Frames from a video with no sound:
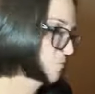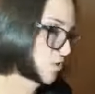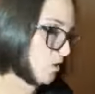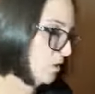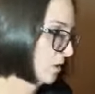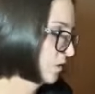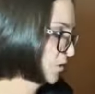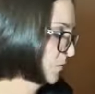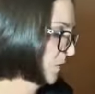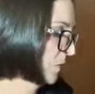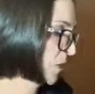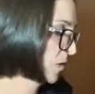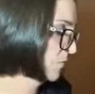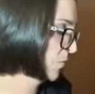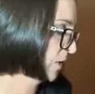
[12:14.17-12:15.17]
Just be
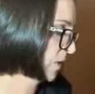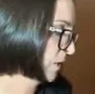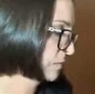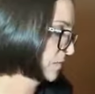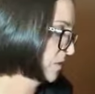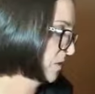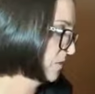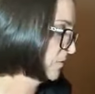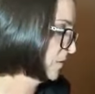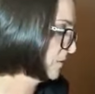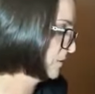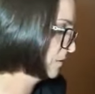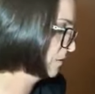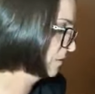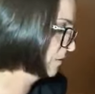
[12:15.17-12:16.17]
careful. I keep seeing
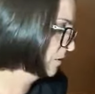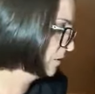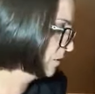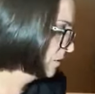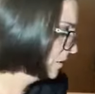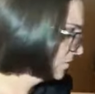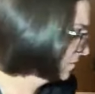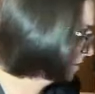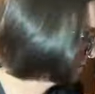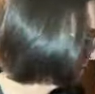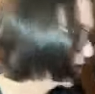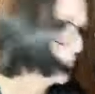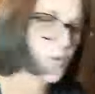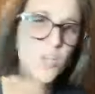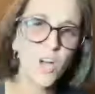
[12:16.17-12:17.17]
this. Did
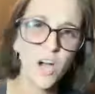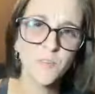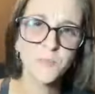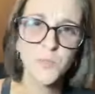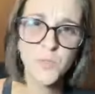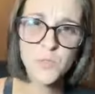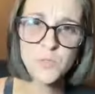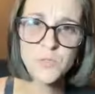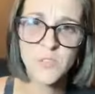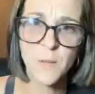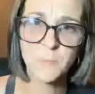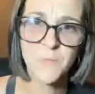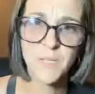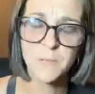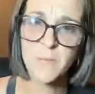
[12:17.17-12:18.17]
someone offer you
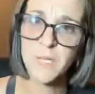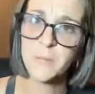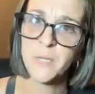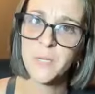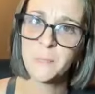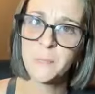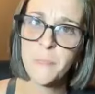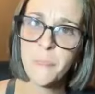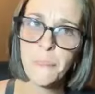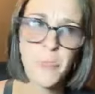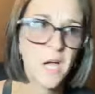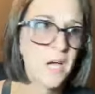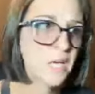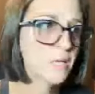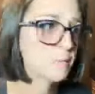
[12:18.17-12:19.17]
something, maybe
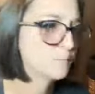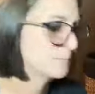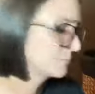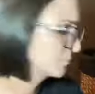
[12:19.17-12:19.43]
like